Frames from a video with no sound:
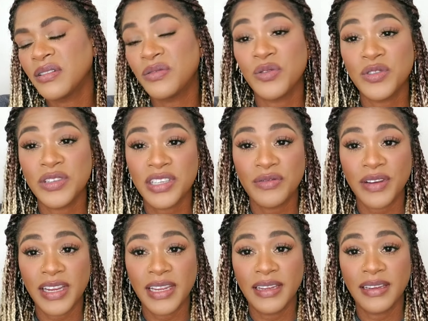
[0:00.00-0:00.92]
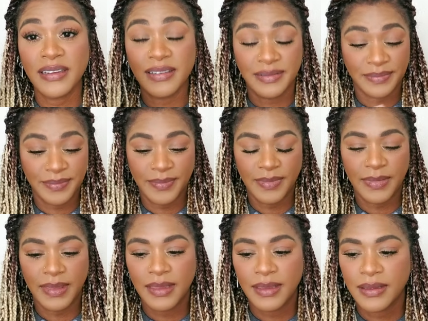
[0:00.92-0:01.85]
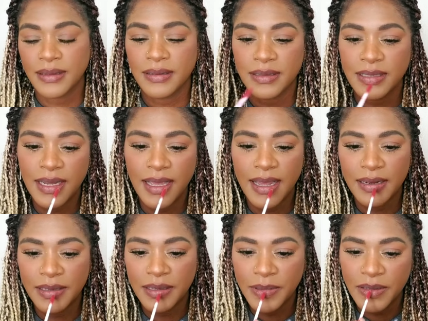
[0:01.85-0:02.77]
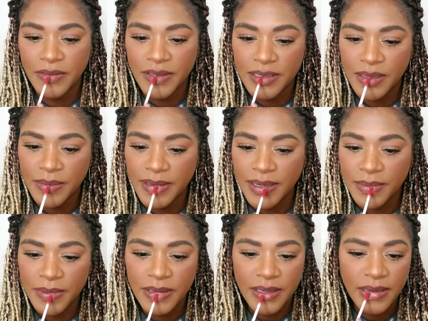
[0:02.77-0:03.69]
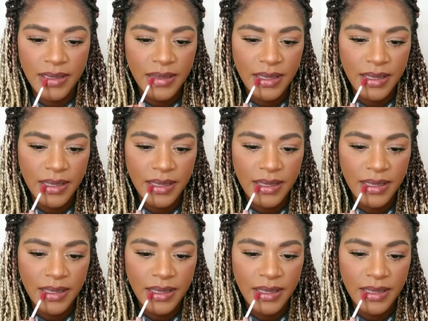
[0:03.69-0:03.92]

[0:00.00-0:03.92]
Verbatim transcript: Rosy Ray. I'm gonna add a little bit of this on my lips.